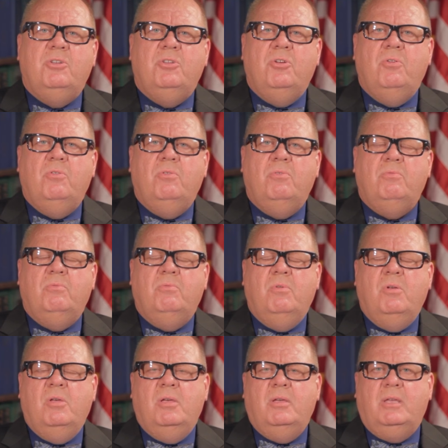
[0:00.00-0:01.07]
do,
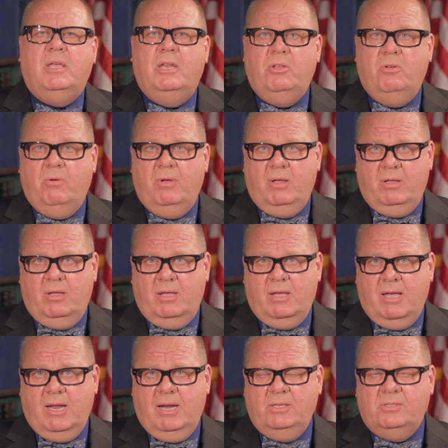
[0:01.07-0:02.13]
can you
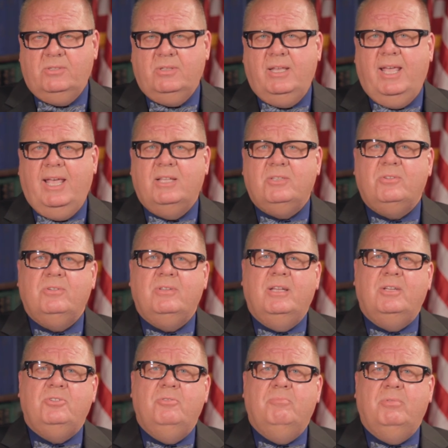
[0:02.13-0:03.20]
honestly answer
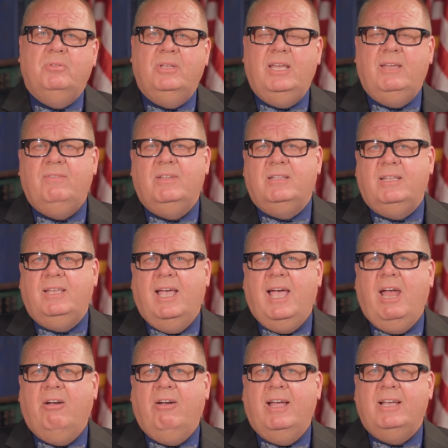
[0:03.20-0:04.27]
that you believe that the
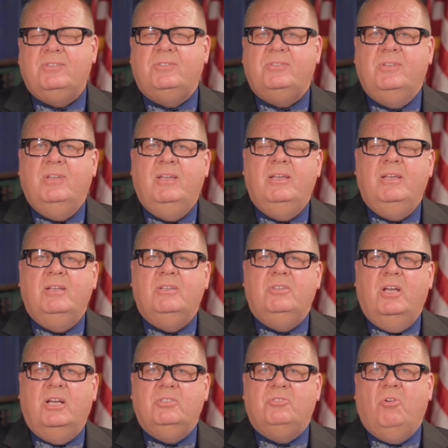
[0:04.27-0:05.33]
IRS
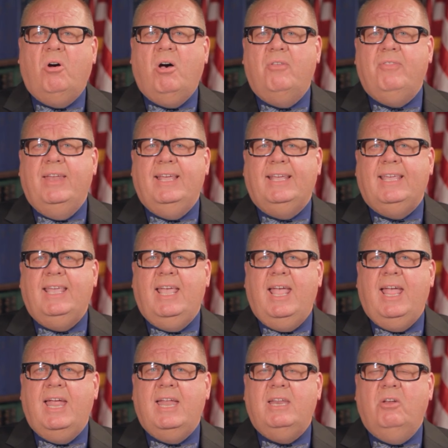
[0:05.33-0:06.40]
does all that it
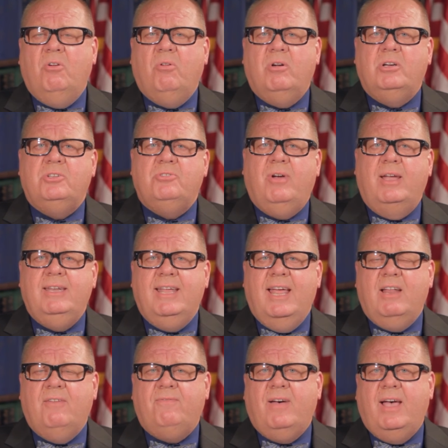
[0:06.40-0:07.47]
can in order to
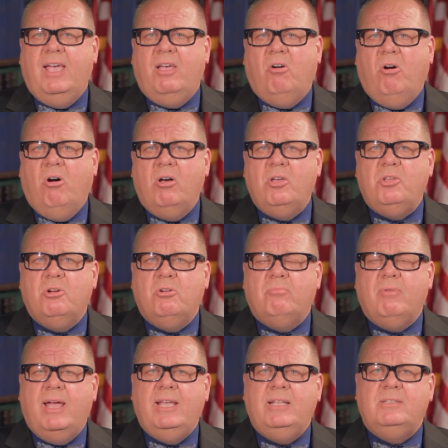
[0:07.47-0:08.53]
identify all your
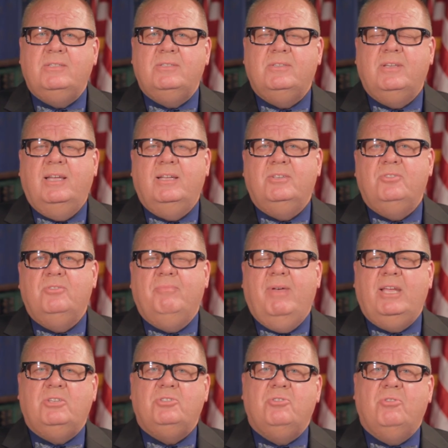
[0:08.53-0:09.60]
rights and to
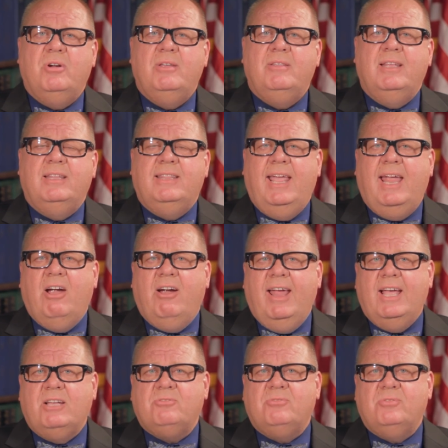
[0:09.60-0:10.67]
make sure that they are
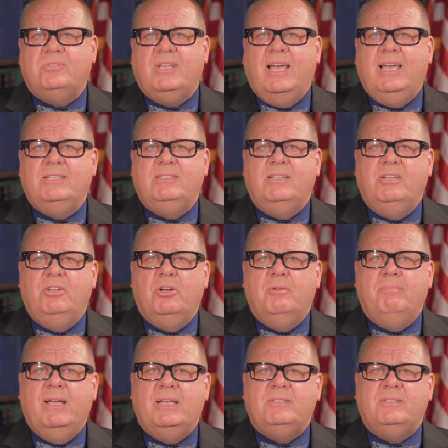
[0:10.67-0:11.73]
exercised in your
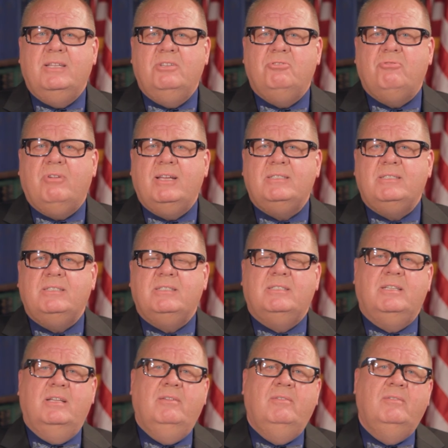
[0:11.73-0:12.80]
best
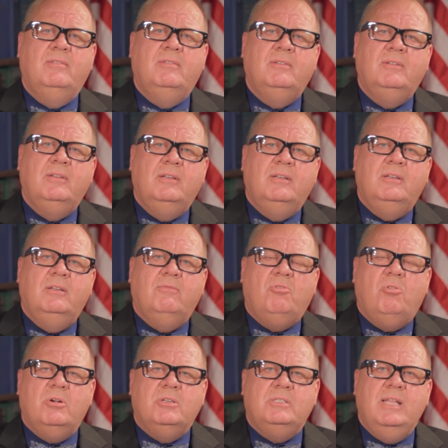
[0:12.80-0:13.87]
interests? Of
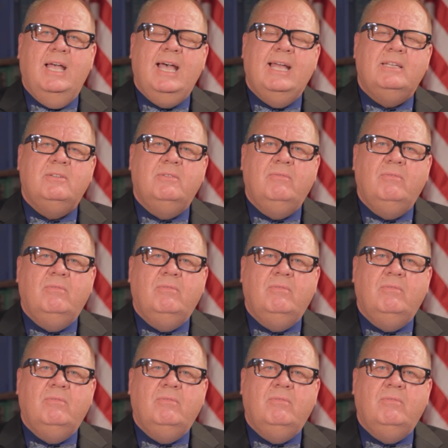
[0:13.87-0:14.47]
course not.